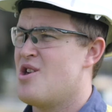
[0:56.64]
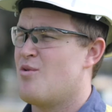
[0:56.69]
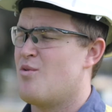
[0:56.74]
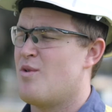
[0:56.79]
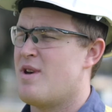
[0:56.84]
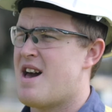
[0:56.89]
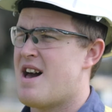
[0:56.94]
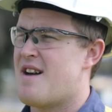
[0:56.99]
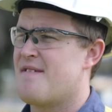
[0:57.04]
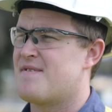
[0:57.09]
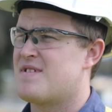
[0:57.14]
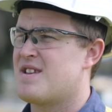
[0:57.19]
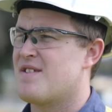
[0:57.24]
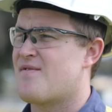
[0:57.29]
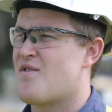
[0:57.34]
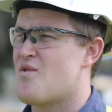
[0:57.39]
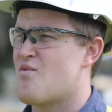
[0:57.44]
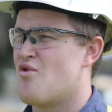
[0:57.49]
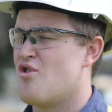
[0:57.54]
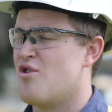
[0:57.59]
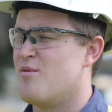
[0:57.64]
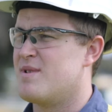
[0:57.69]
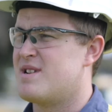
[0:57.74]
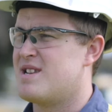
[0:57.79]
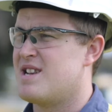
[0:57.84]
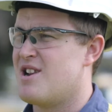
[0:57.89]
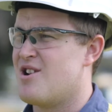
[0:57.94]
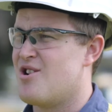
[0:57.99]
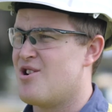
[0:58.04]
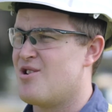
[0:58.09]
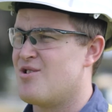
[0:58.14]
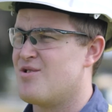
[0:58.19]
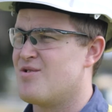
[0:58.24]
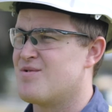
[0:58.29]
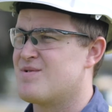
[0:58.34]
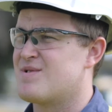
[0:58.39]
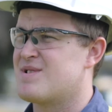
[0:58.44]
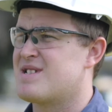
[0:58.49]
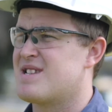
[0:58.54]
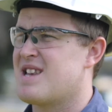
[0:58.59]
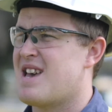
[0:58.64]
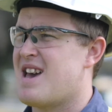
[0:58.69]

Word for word: We have different raw materials